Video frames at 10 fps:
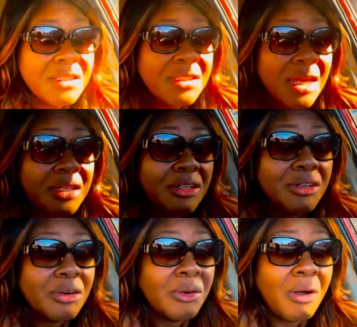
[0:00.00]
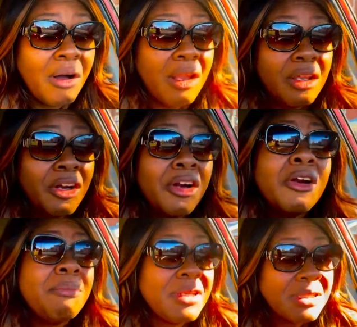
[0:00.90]
telling the girl all of
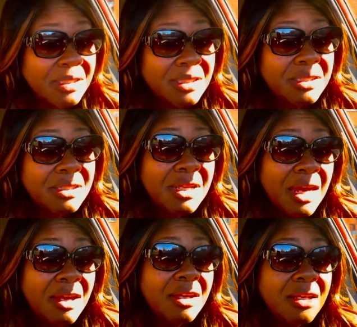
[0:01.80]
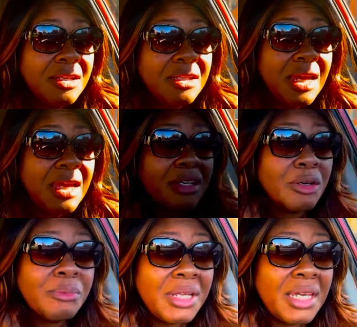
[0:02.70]
her business that
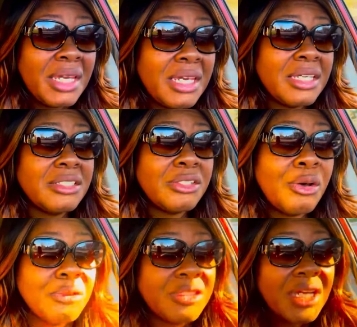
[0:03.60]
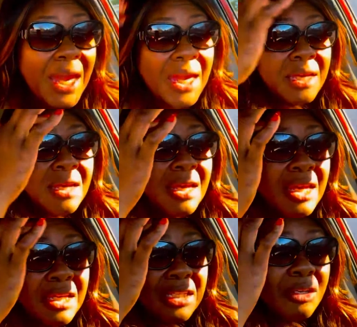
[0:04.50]
Gumta Head told Jack.
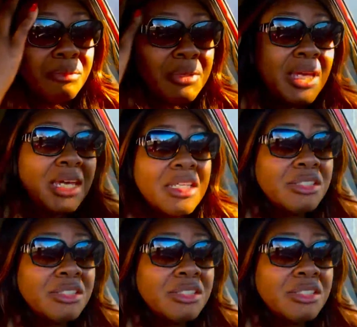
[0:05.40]
Gumta Head